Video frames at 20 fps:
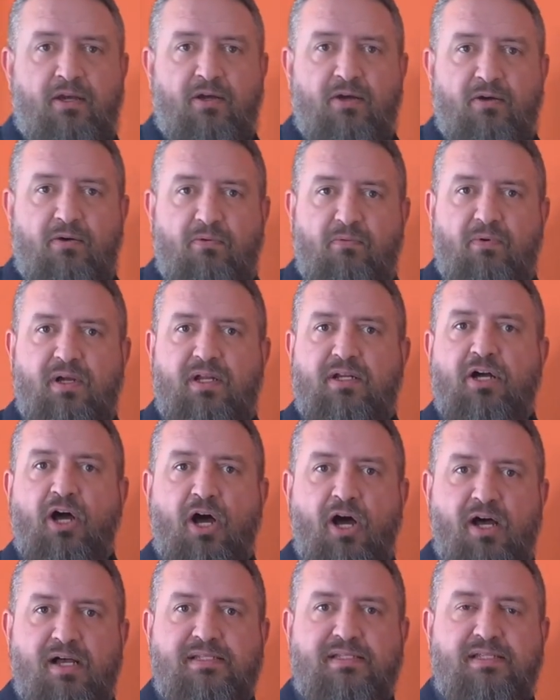What
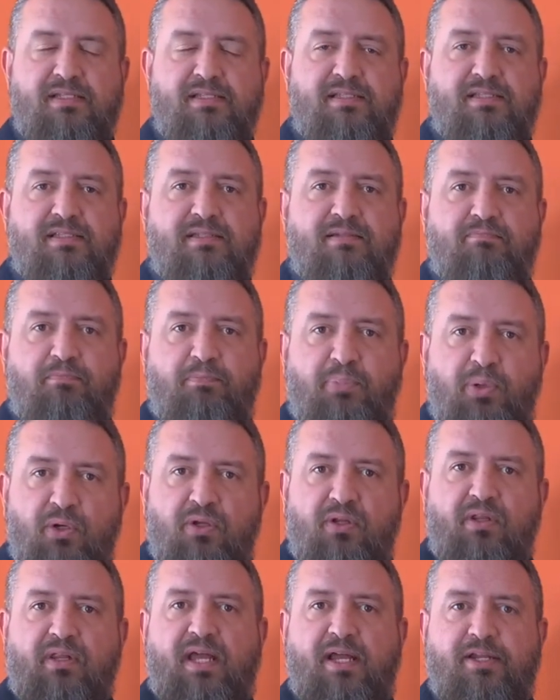causes
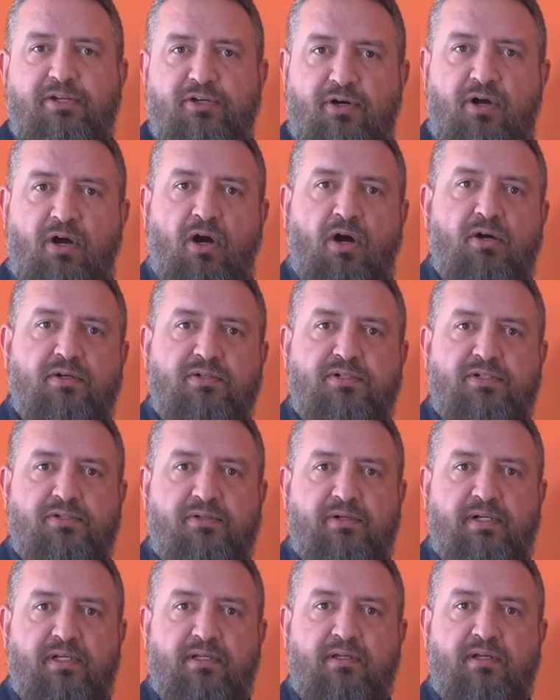pull at your
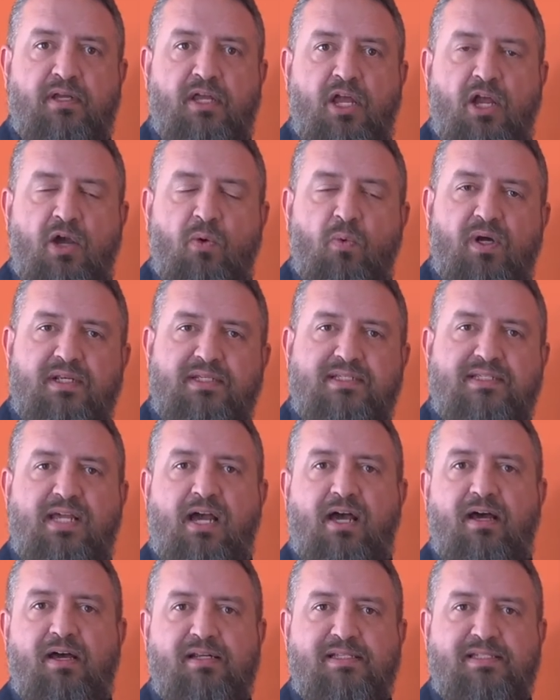heartstring? What
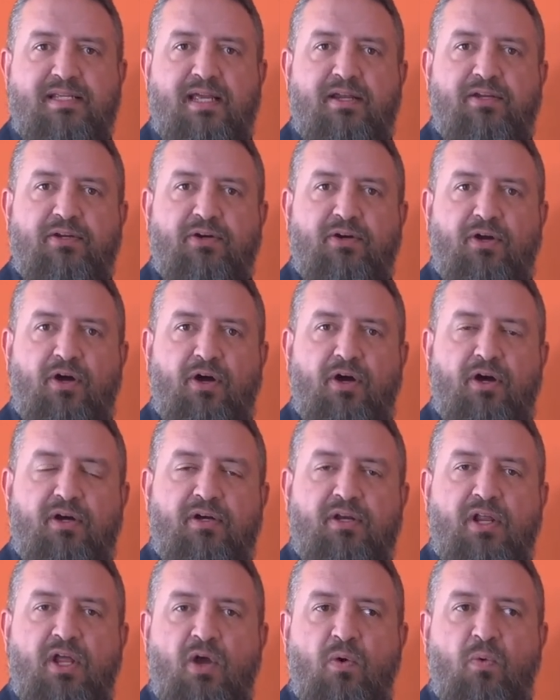tugs at your
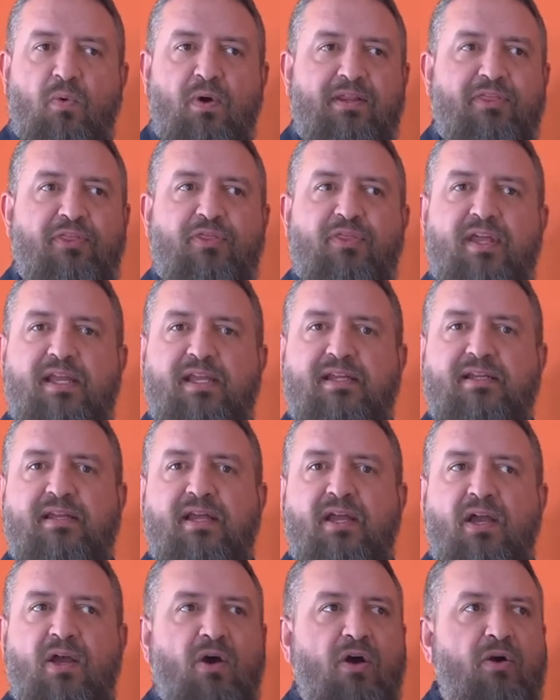heart? What thing
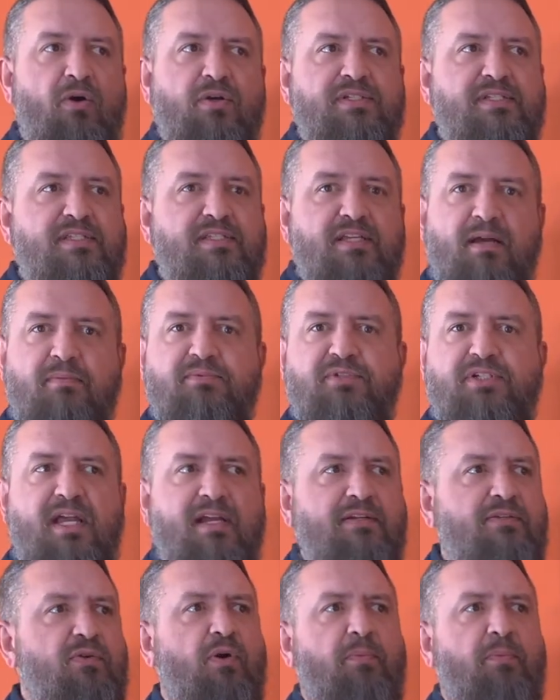or subject or